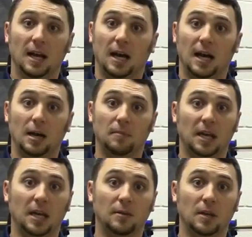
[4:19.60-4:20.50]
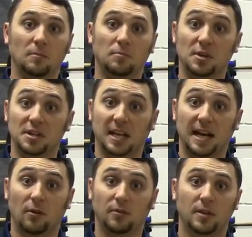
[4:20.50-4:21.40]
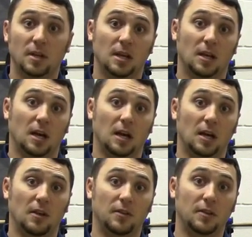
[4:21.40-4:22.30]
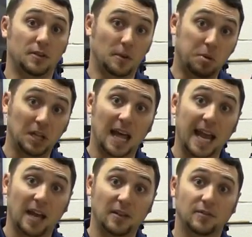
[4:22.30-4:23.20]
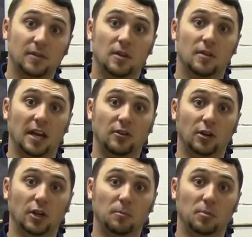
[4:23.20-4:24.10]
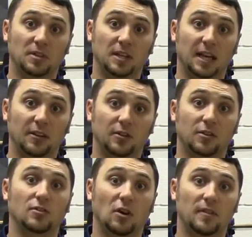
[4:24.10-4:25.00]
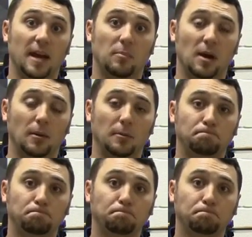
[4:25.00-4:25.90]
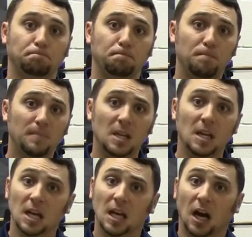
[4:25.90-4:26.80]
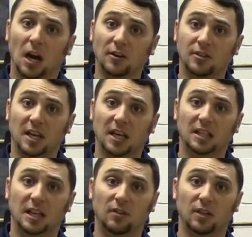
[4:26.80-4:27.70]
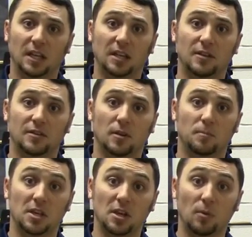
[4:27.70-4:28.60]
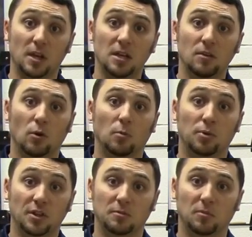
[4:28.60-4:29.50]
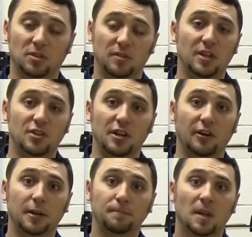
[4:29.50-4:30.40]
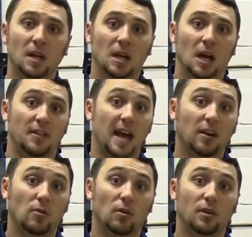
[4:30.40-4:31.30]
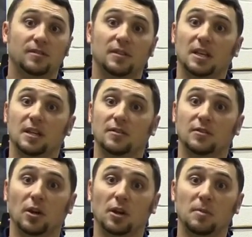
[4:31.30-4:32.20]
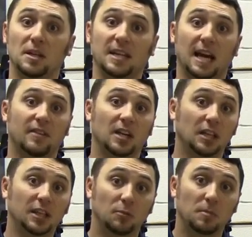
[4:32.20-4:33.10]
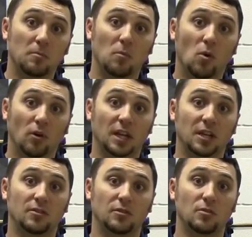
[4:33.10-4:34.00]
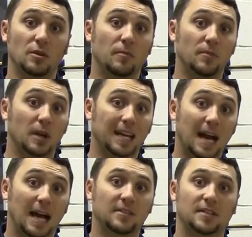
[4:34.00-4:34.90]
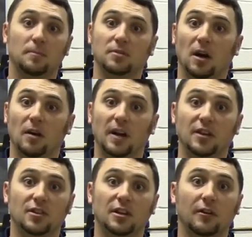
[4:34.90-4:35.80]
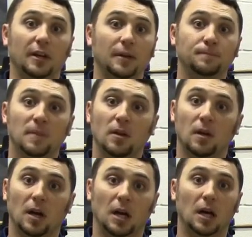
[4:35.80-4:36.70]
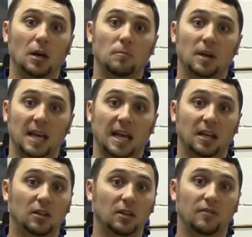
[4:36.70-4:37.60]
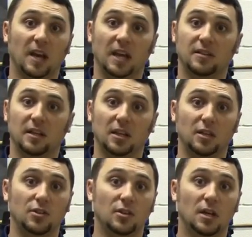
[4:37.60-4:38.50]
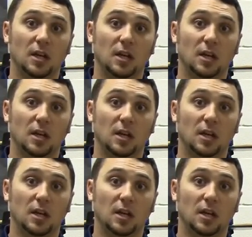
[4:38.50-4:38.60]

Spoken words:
and printing out the plans that you're going to put together to solve that problem. Our second level is POE, or Principles of Engineering. That course is going to be diving a little bit more into the concepts of engineering. Mechanical advantage,